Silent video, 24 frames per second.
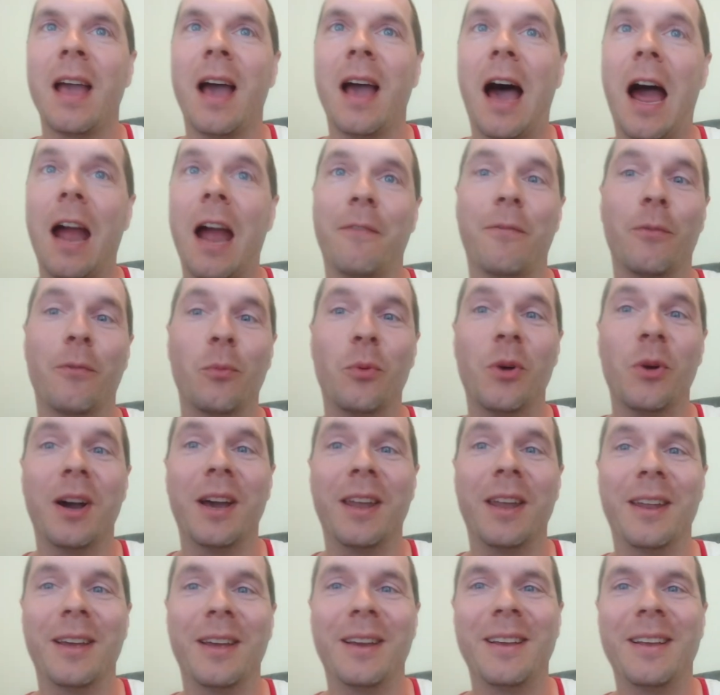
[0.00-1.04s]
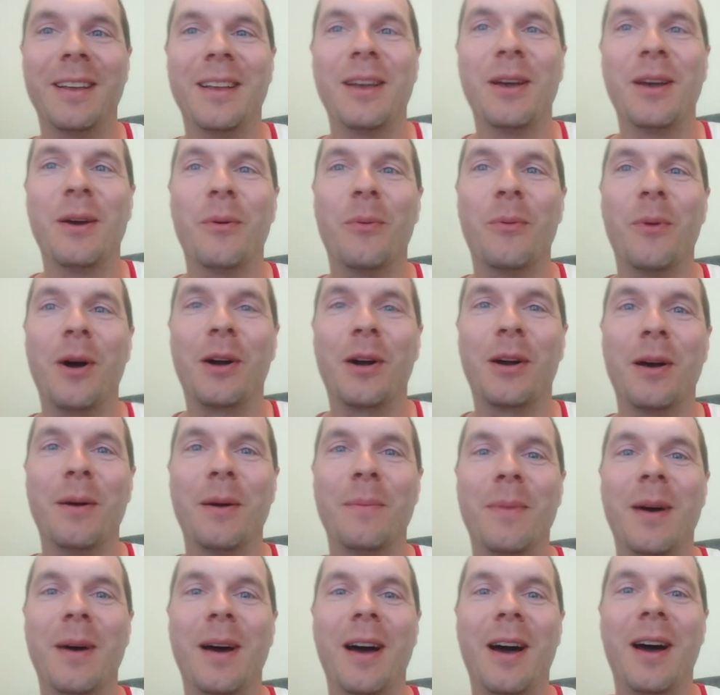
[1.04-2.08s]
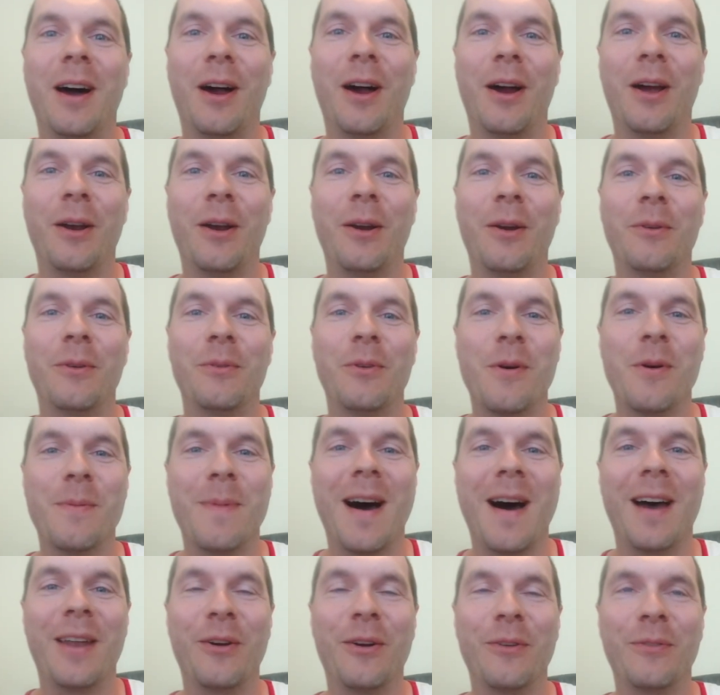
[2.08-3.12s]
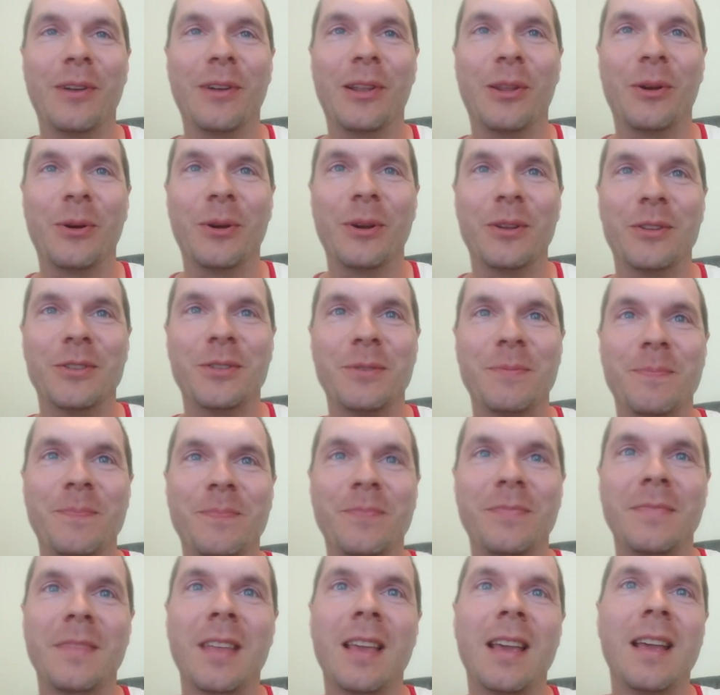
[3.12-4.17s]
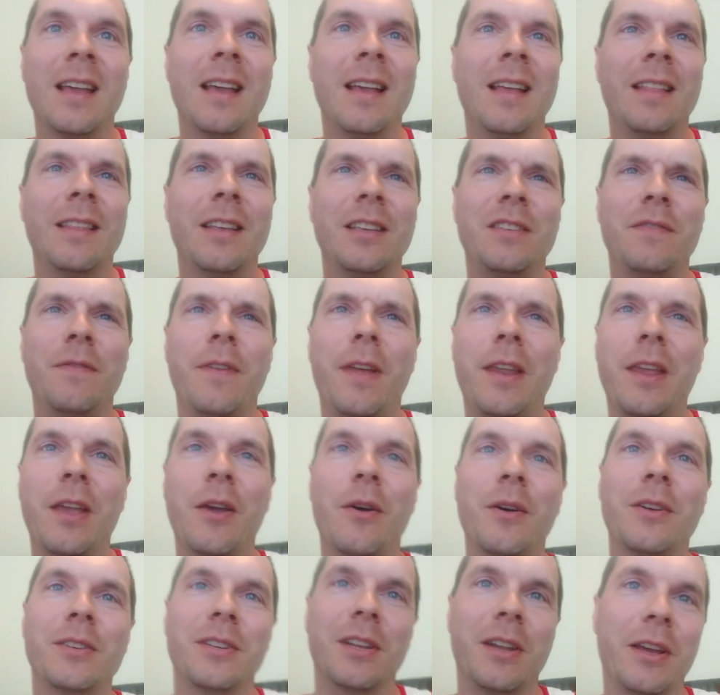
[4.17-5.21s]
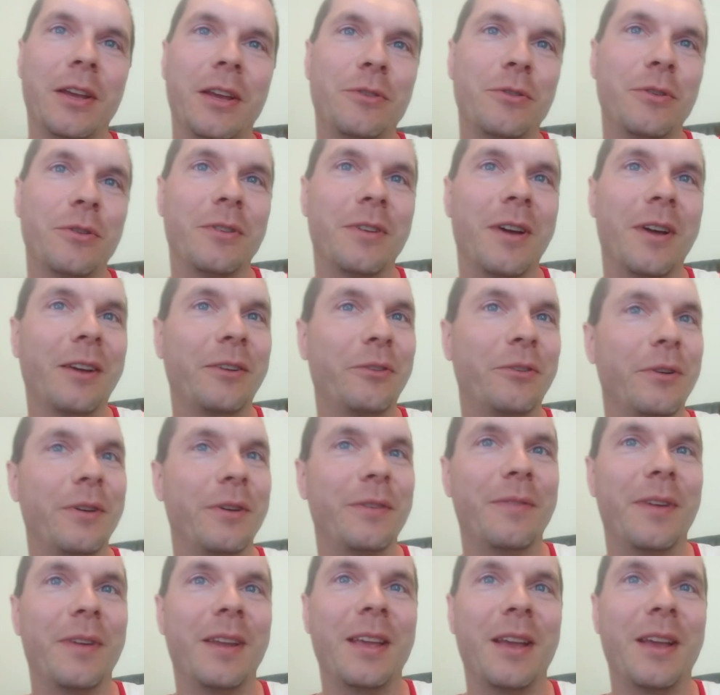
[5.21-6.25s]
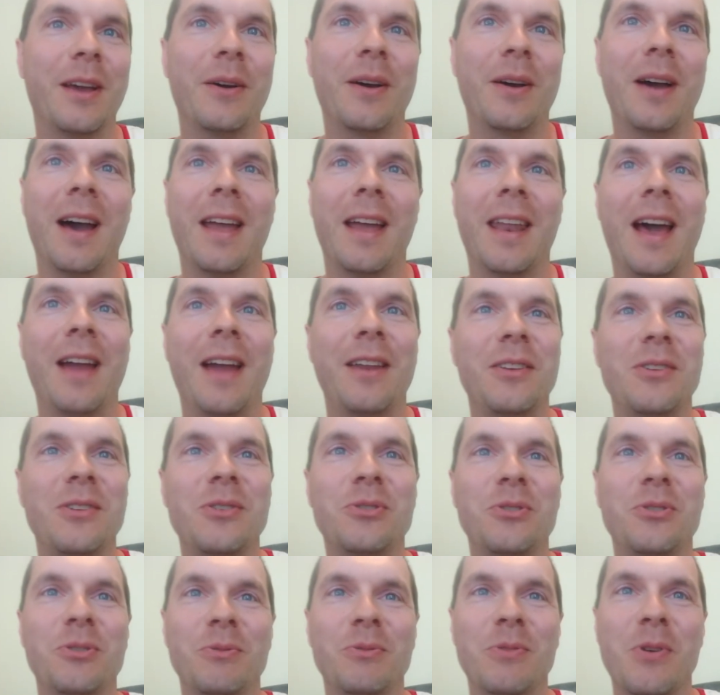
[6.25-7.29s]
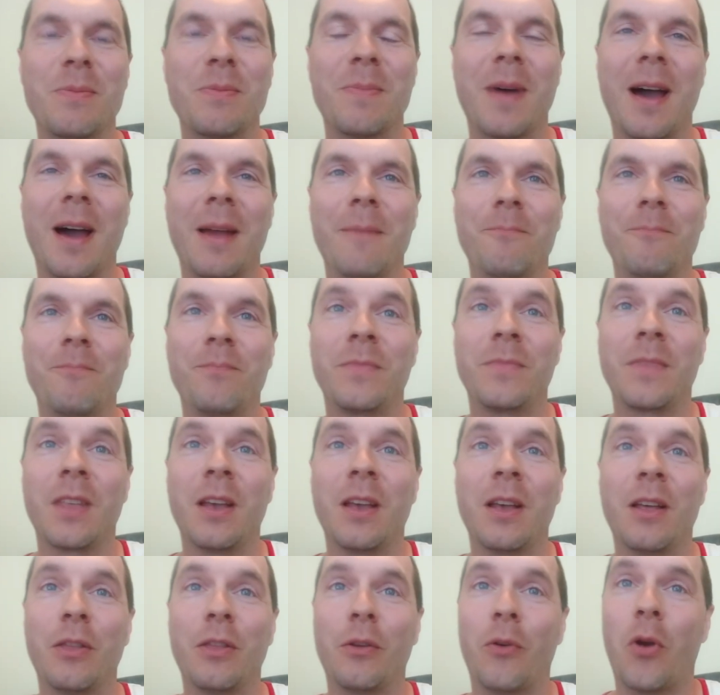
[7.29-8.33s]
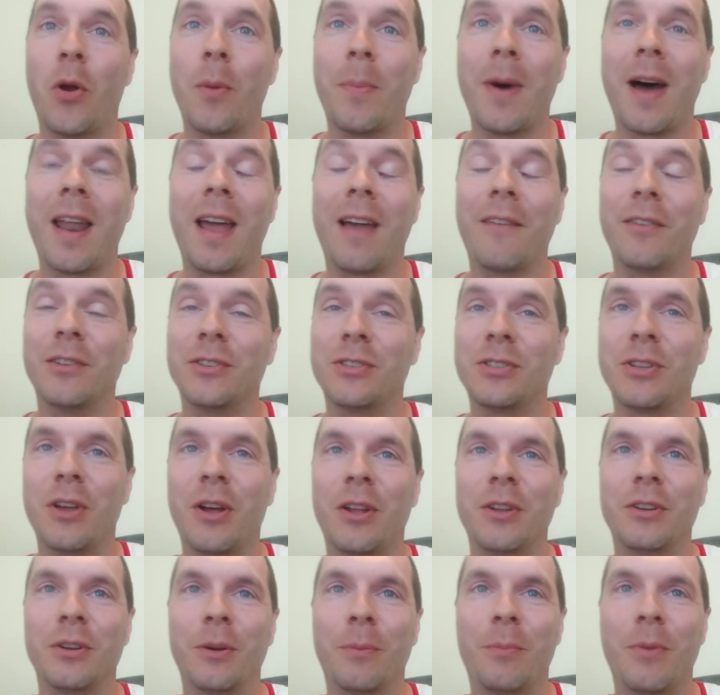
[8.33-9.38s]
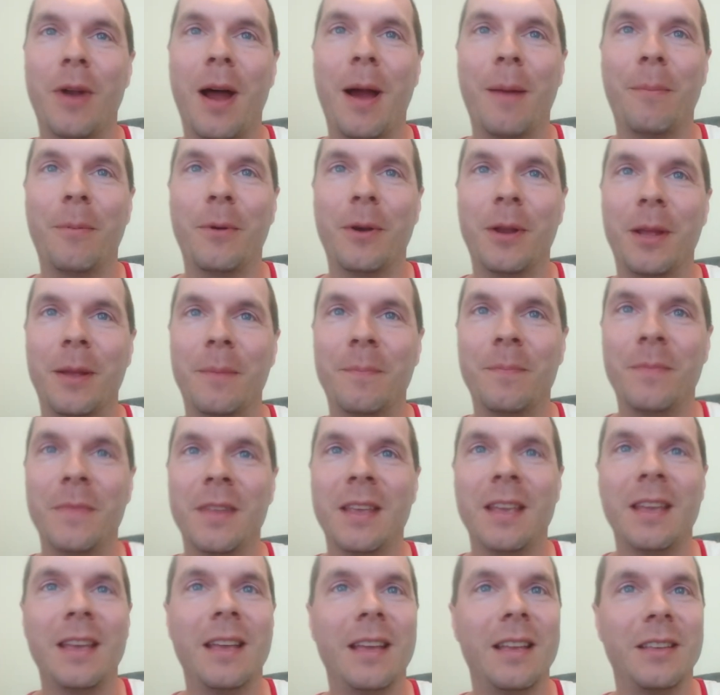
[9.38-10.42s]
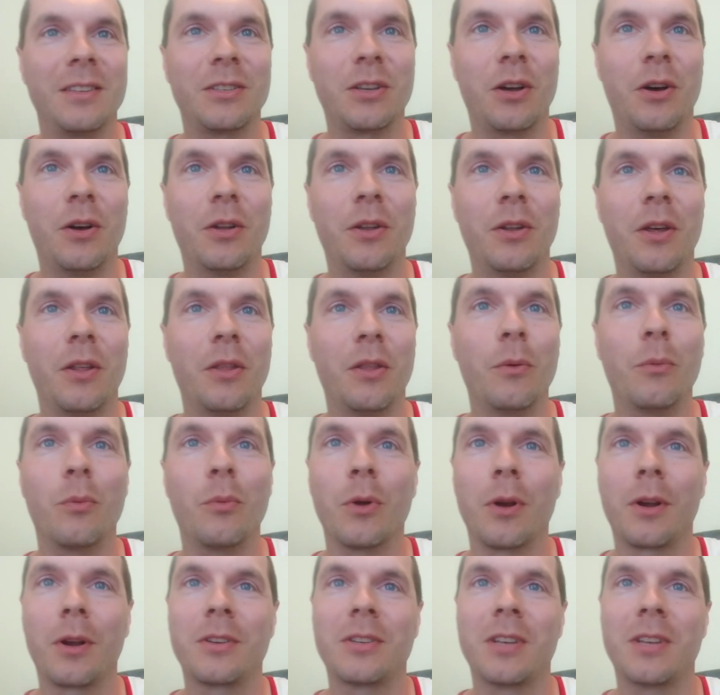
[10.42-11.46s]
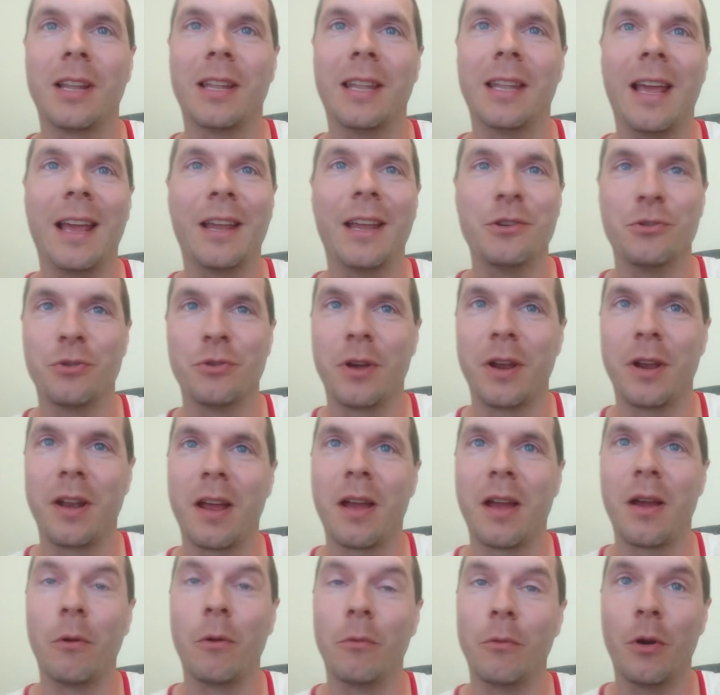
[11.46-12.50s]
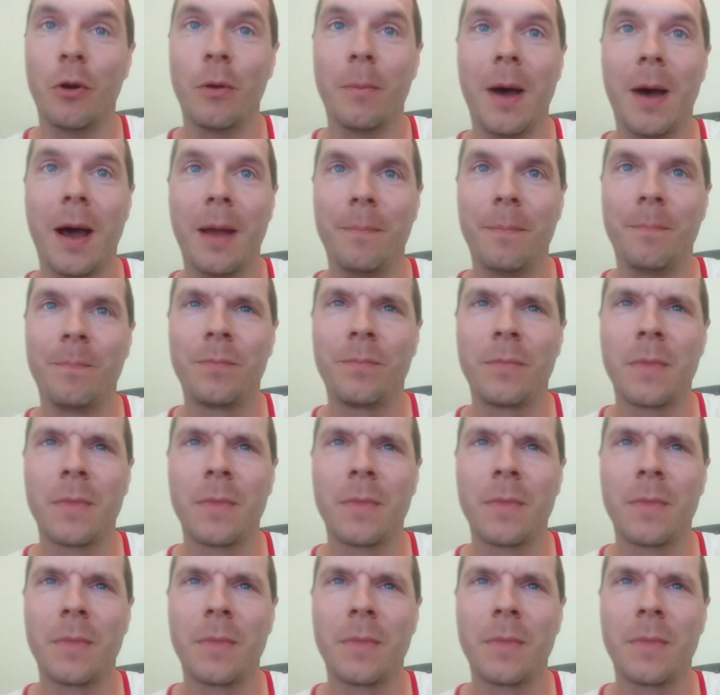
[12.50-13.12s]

I, for one, welcome our robot overlords. This video is an introductory video on how to use your robot. The robot I've installed on your property is called the Worx Landroid Robot.